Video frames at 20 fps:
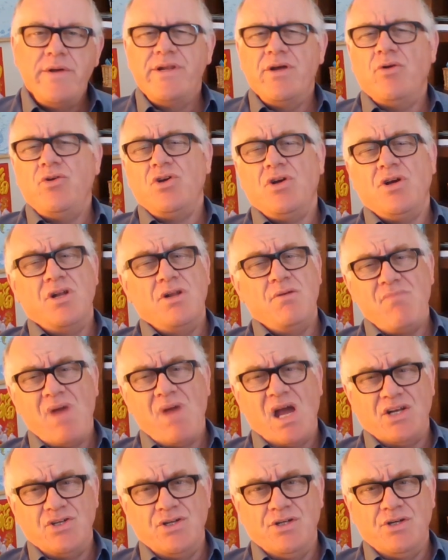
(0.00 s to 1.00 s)
Now you could
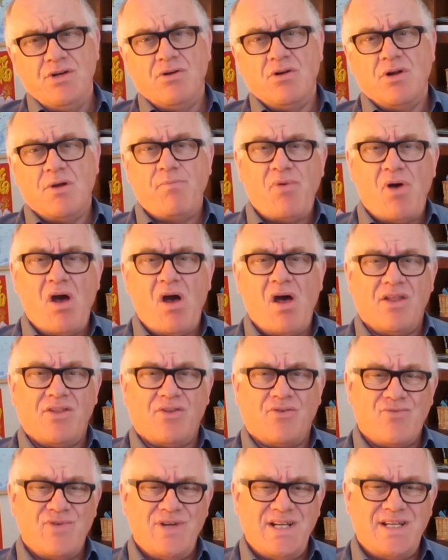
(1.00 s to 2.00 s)
imagine you've got a Part
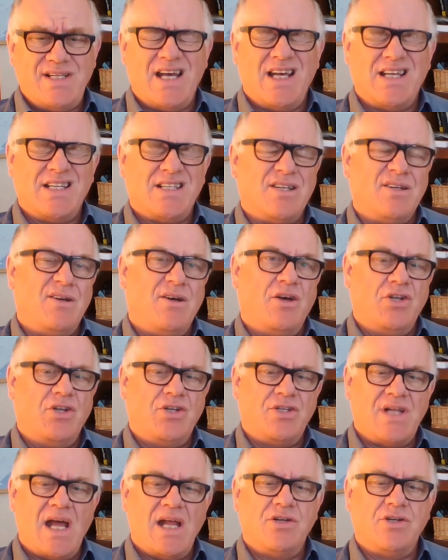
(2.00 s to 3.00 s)
3 test, a
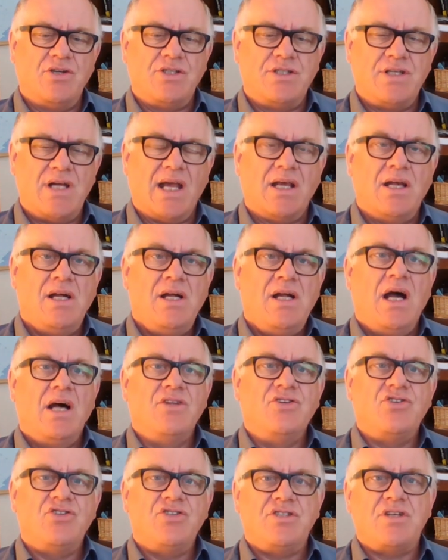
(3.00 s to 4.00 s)
standards check,
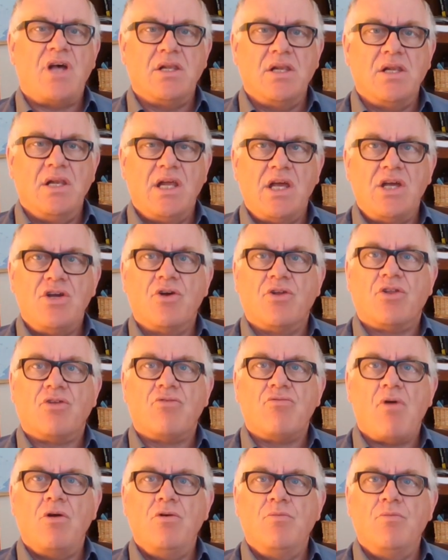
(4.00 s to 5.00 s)
and suddenly you're
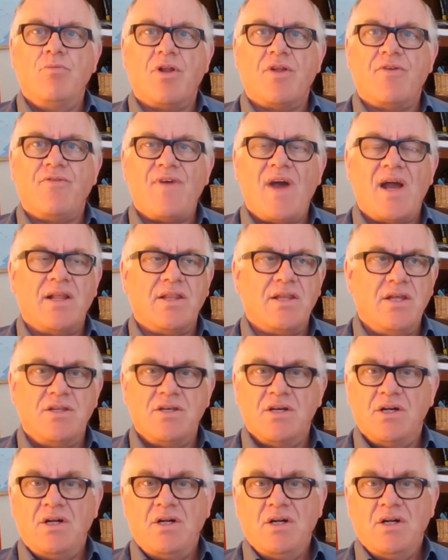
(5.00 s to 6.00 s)
thrown by the fact that
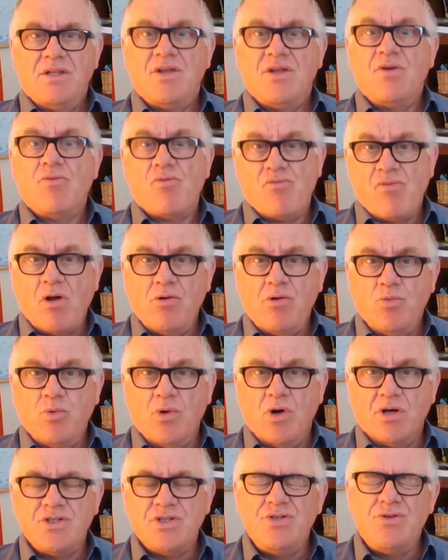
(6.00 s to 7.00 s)
there are
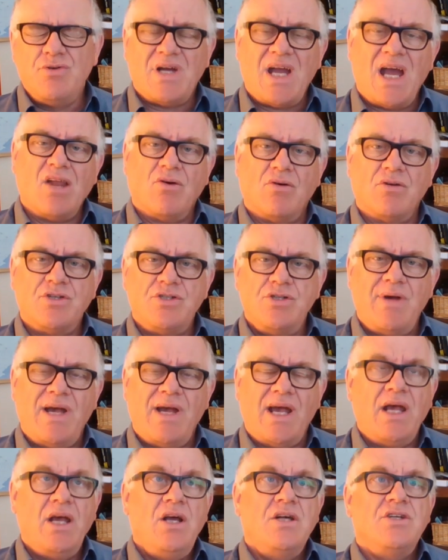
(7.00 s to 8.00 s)
roadwork, you cannot do
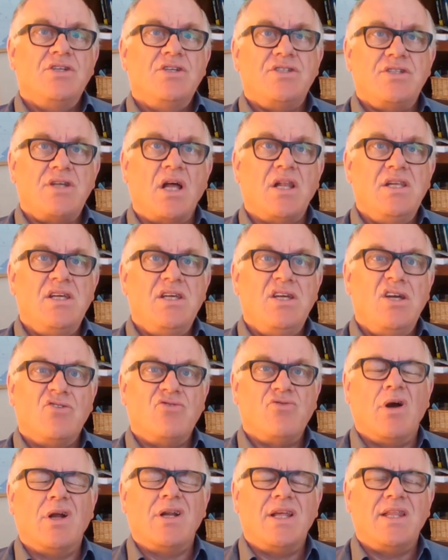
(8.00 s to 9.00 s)
it. Suddenly you're
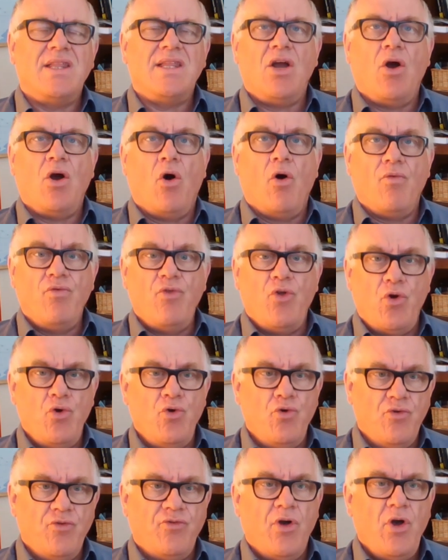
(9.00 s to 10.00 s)
trying to think on the
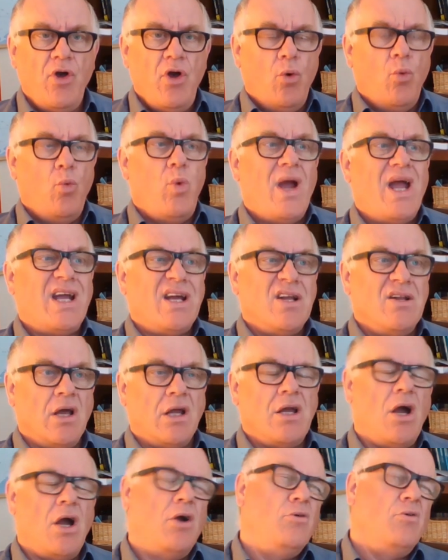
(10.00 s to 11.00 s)
hoof, where can I
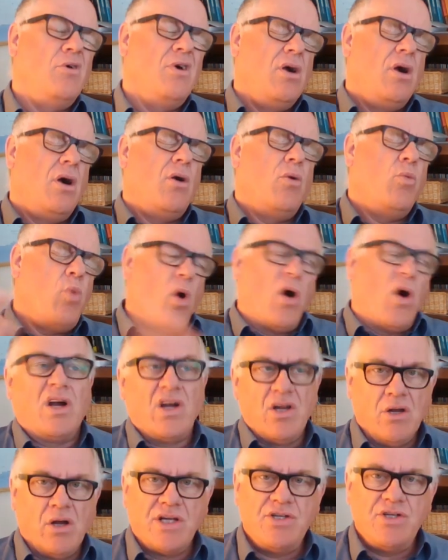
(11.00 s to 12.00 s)
go? What
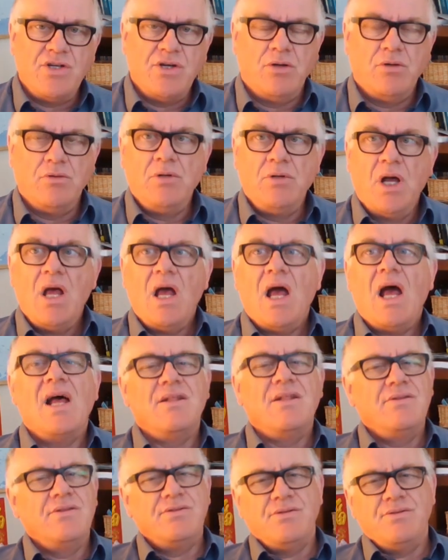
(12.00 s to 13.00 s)
can I do?
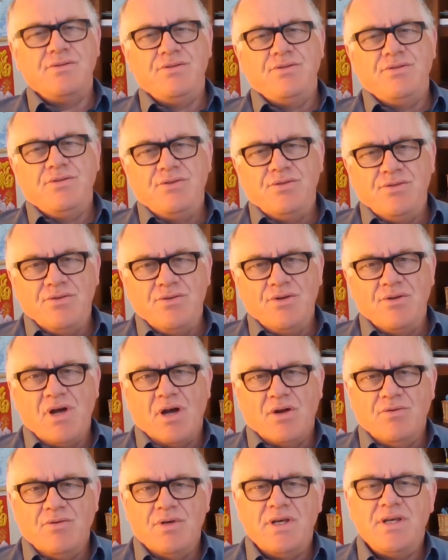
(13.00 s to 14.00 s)
And you
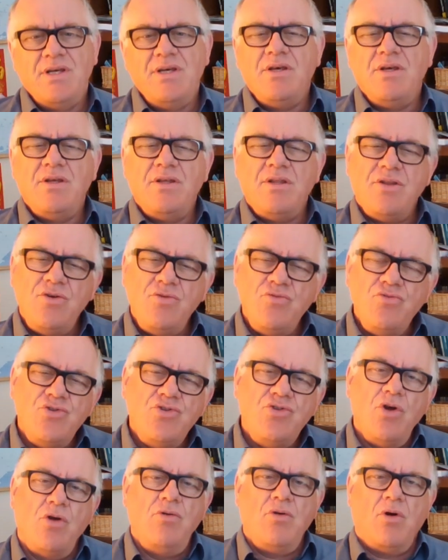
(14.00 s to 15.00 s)

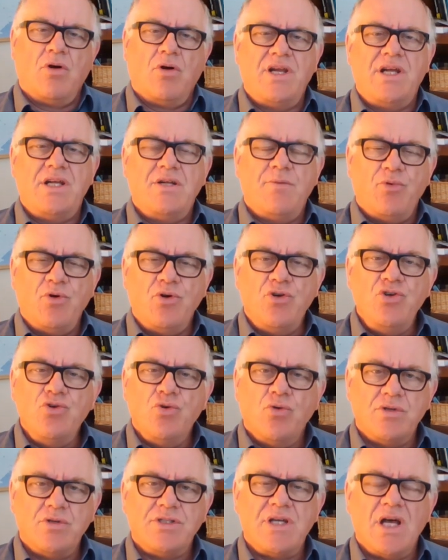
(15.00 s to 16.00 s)
do not need to put
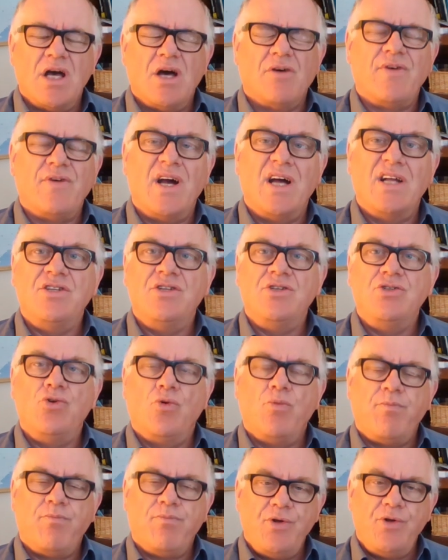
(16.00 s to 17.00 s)
yourself and
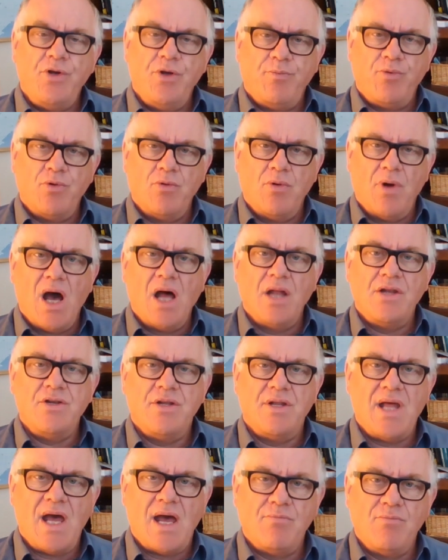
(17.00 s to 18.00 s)
your pupil
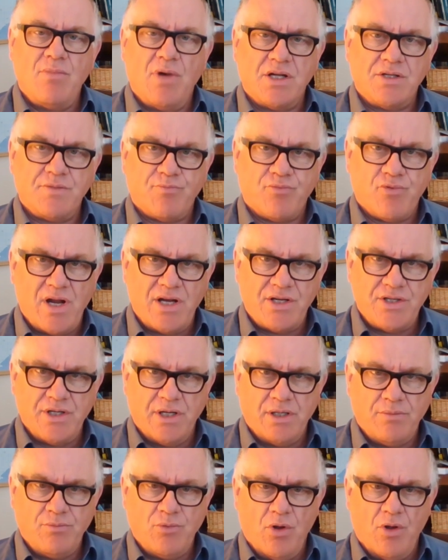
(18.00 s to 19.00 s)
under that much
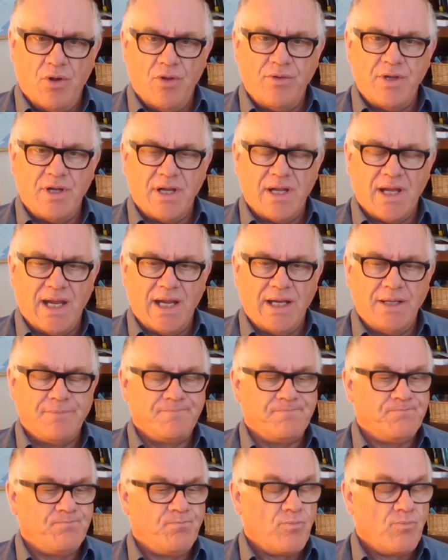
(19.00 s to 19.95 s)
pressure on the day.